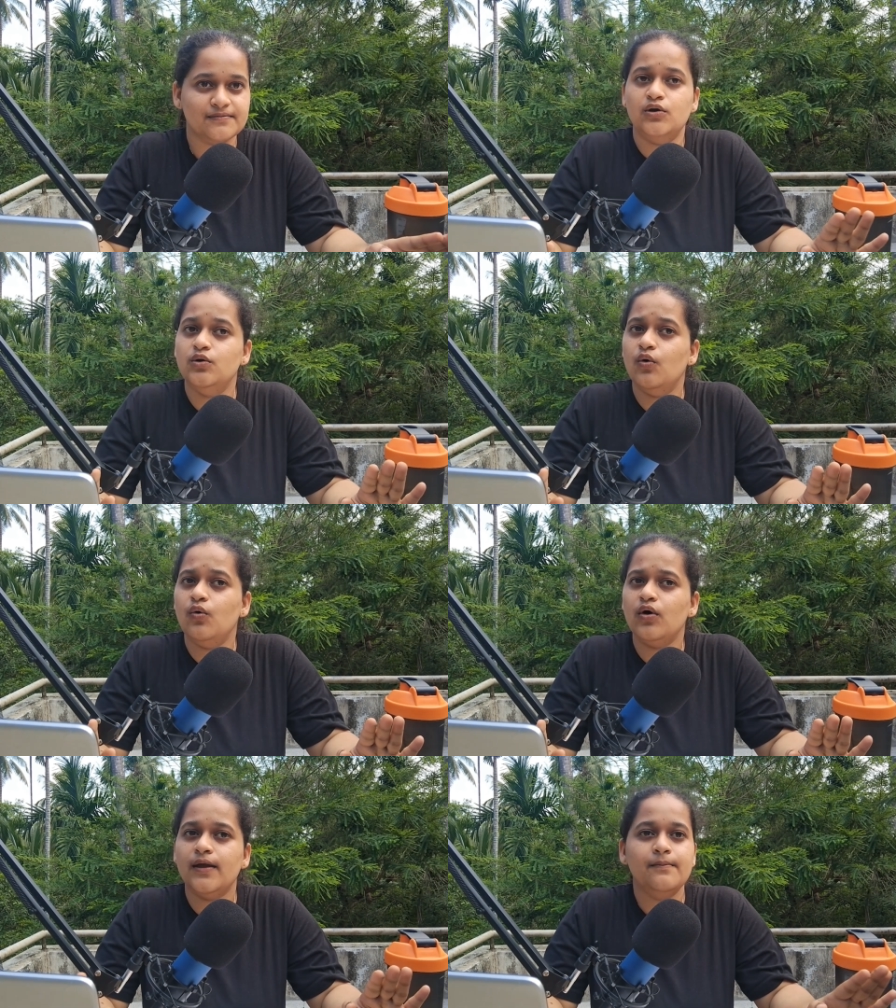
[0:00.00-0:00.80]

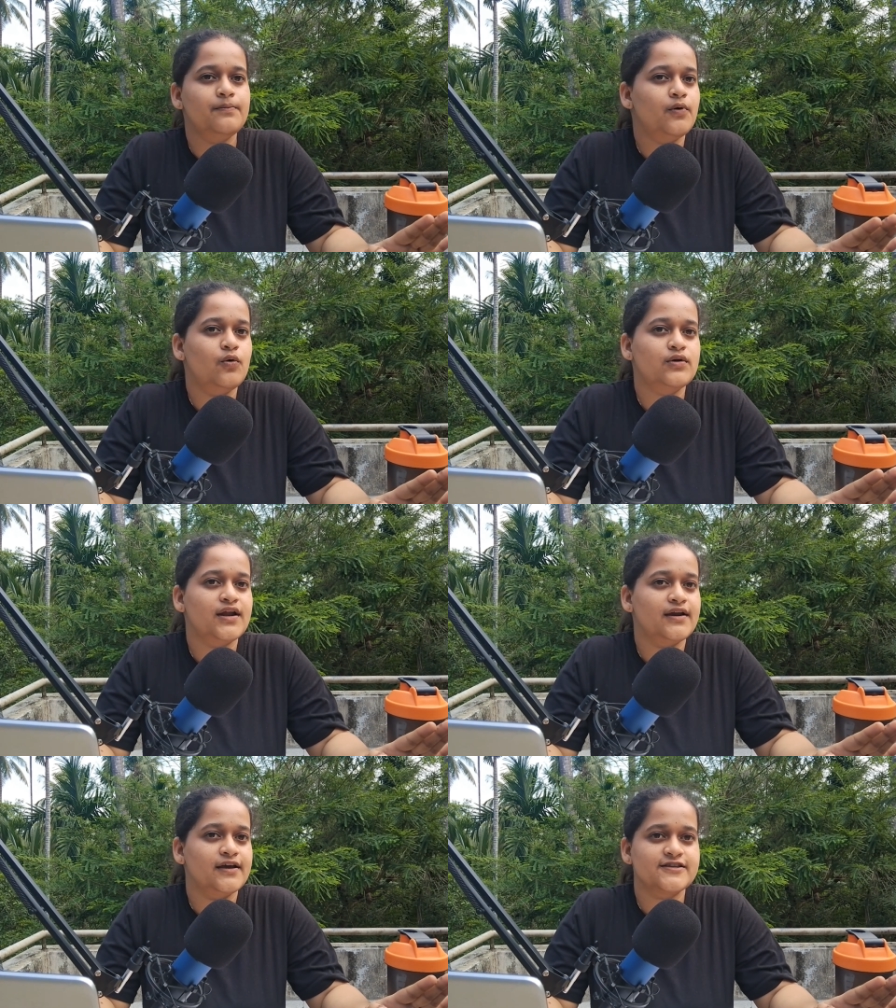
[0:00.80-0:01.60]
No import
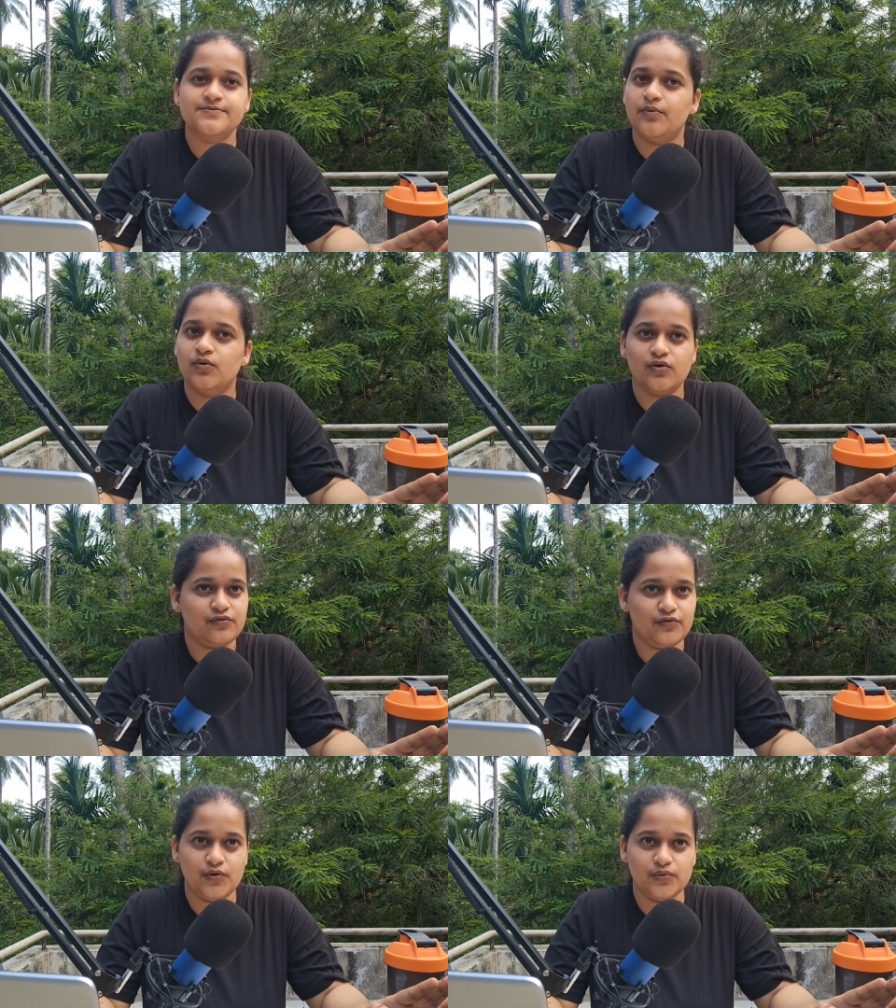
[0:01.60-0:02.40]
and export
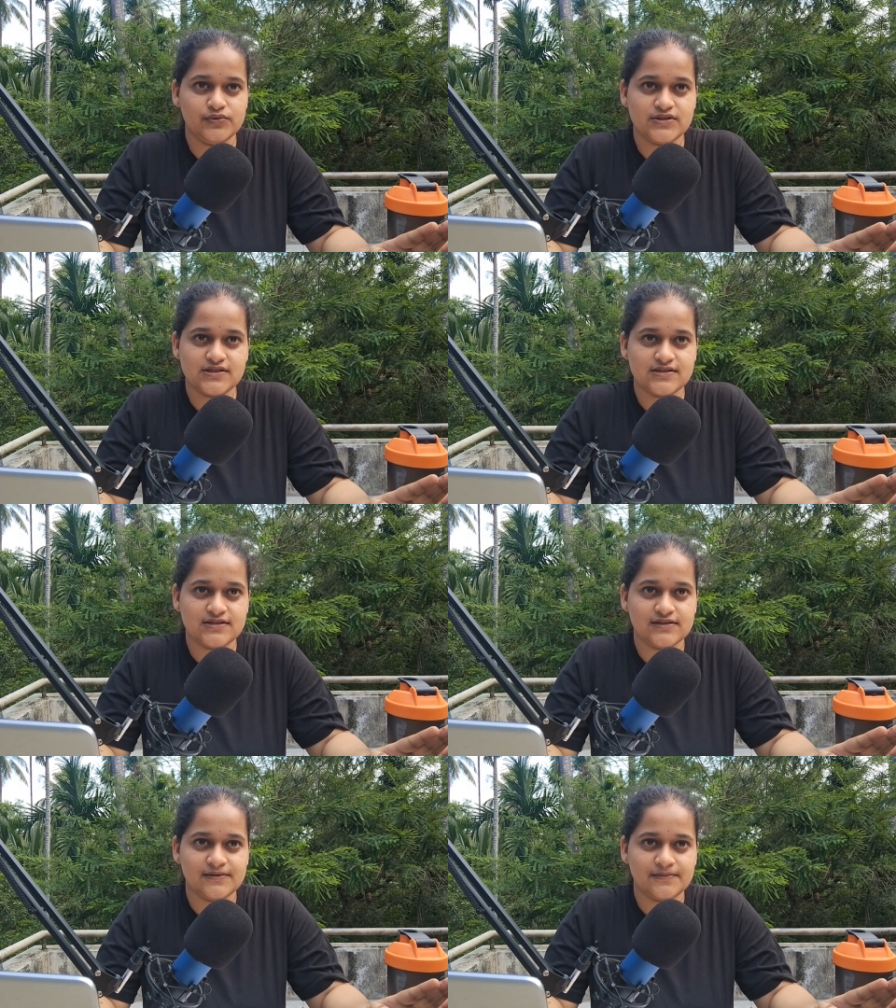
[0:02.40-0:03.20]
of
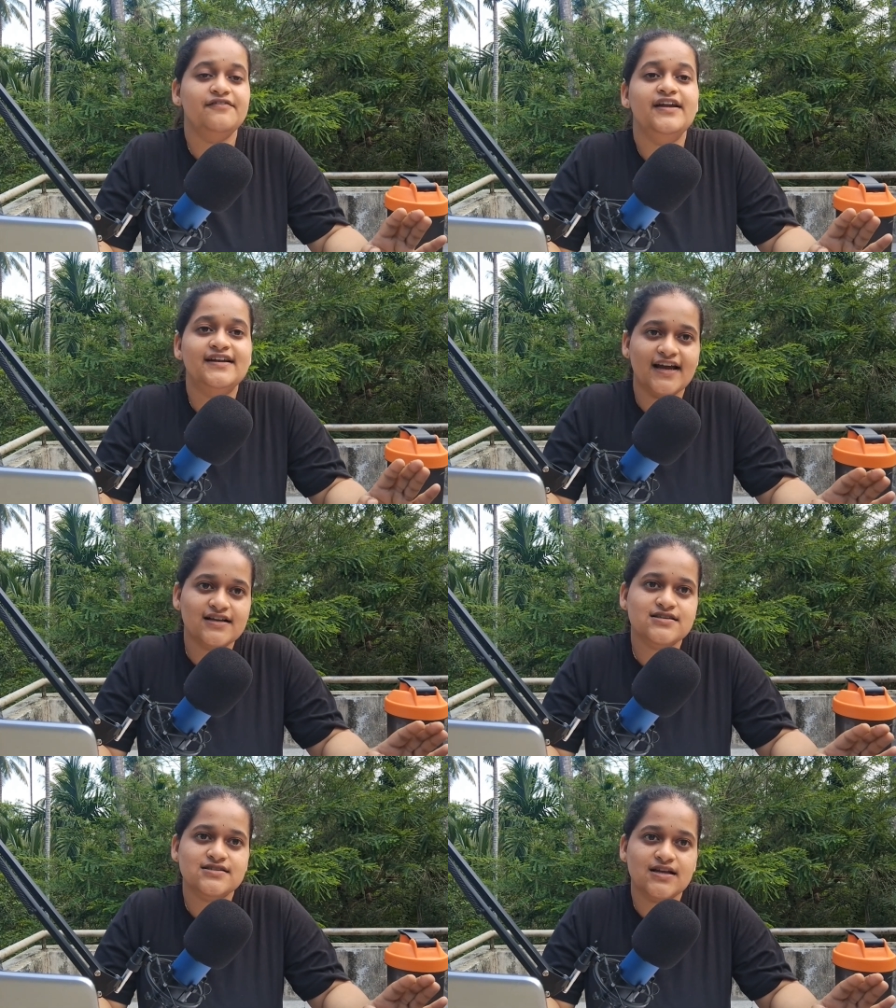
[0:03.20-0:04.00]
goods. Heavy
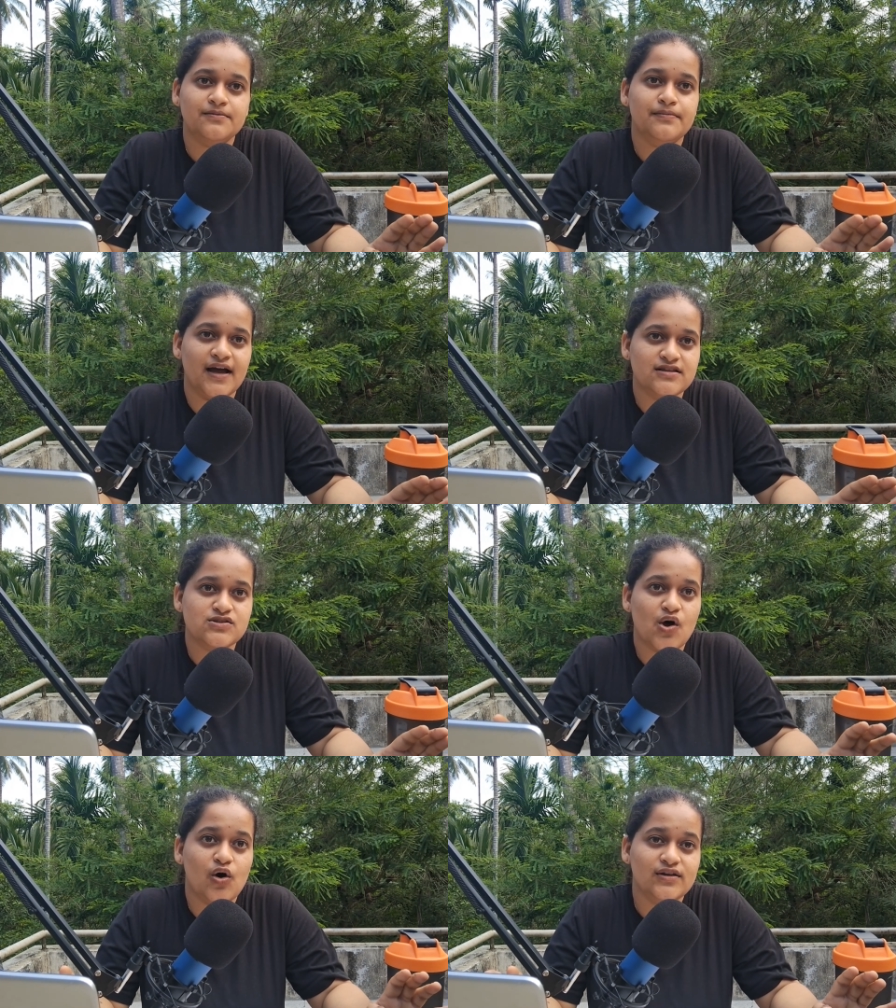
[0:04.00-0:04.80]
taxes and bans
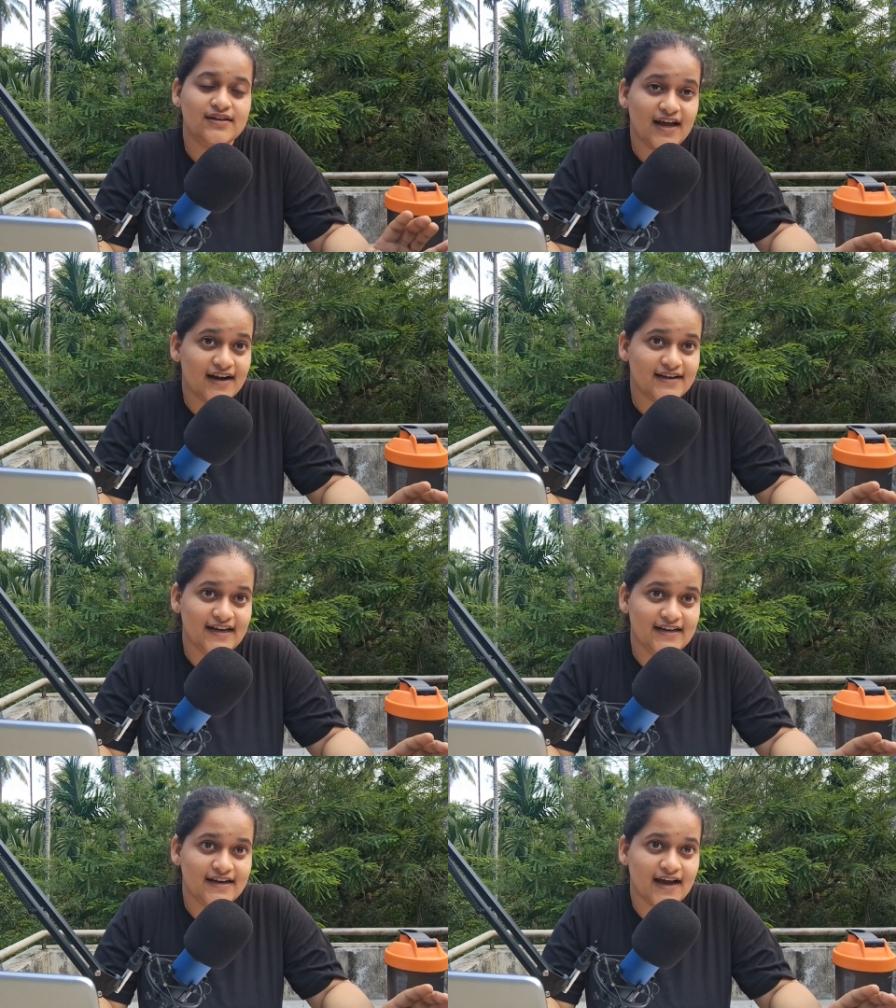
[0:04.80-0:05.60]
on that
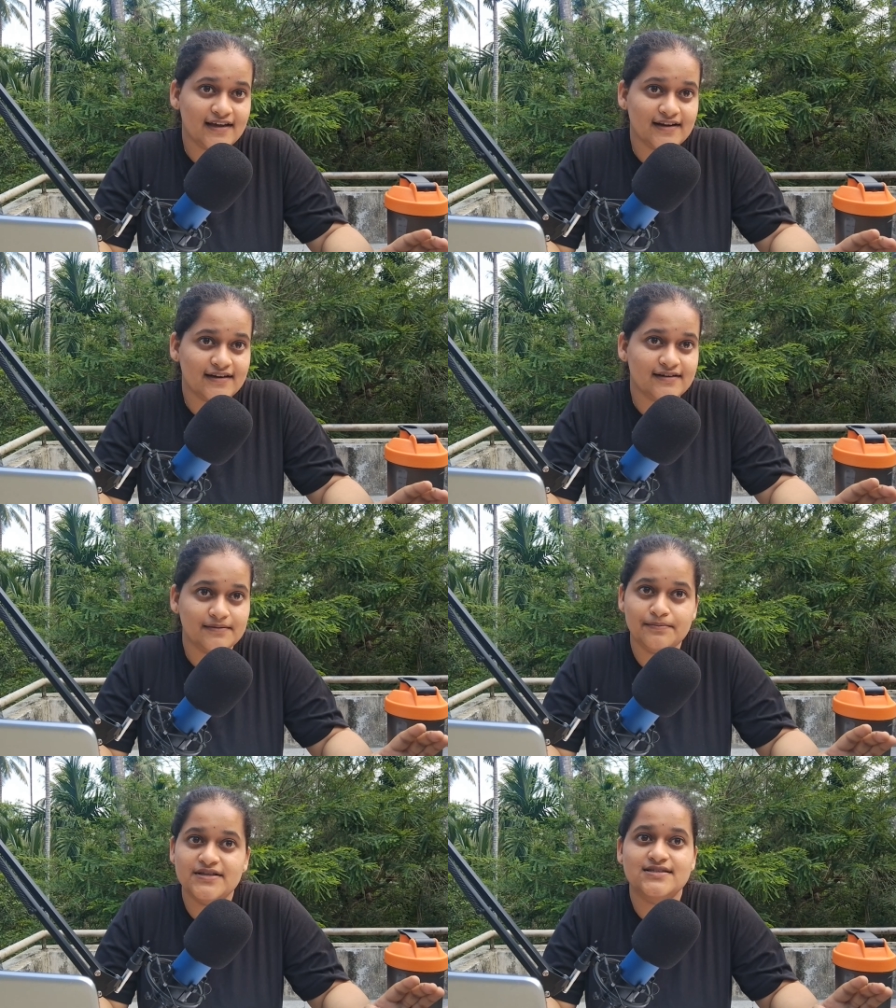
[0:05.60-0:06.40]
indirect
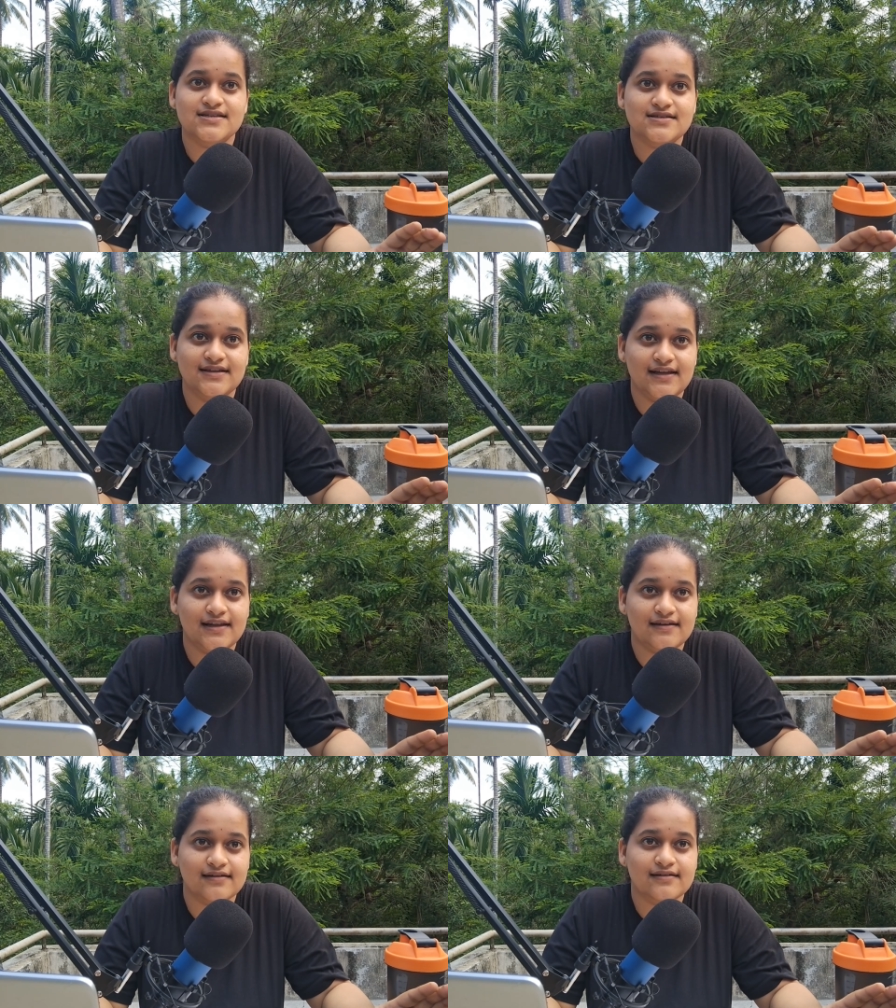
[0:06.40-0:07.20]
business dealing.